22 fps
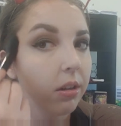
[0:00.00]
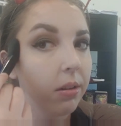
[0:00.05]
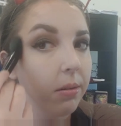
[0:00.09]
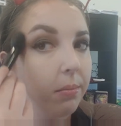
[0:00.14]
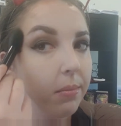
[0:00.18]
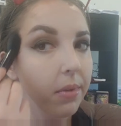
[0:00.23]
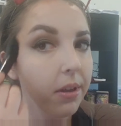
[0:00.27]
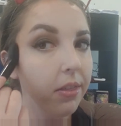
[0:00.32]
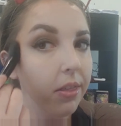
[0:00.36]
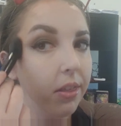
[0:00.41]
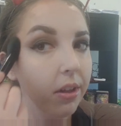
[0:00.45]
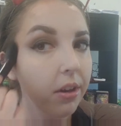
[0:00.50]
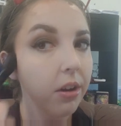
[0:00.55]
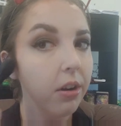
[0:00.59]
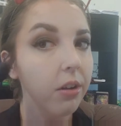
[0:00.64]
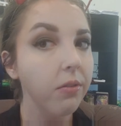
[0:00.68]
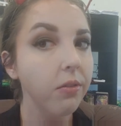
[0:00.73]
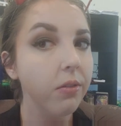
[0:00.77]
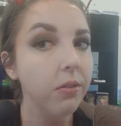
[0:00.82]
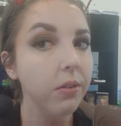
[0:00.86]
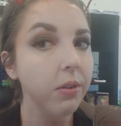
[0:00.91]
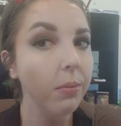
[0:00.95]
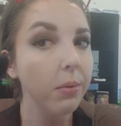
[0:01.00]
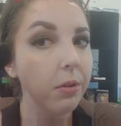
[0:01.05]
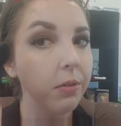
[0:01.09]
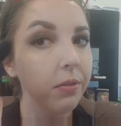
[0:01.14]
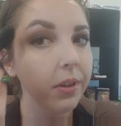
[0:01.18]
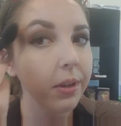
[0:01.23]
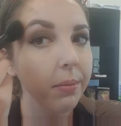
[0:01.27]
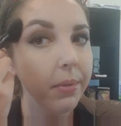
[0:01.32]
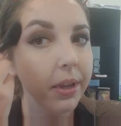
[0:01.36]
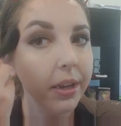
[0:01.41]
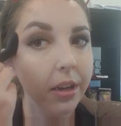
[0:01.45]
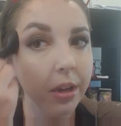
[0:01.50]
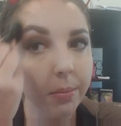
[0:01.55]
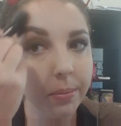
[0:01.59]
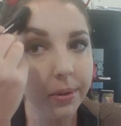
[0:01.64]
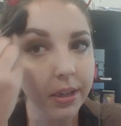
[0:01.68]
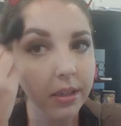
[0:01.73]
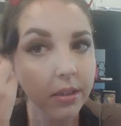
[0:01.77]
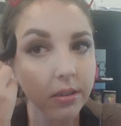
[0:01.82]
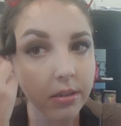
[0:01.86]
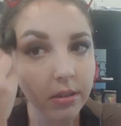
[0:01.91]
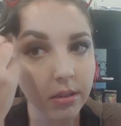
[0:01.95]
method of removing makeup
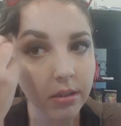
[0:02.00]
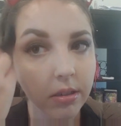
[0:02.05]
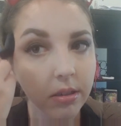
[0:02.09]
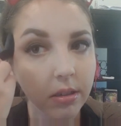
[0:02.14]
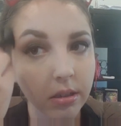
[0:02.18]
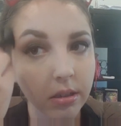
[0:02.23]
is.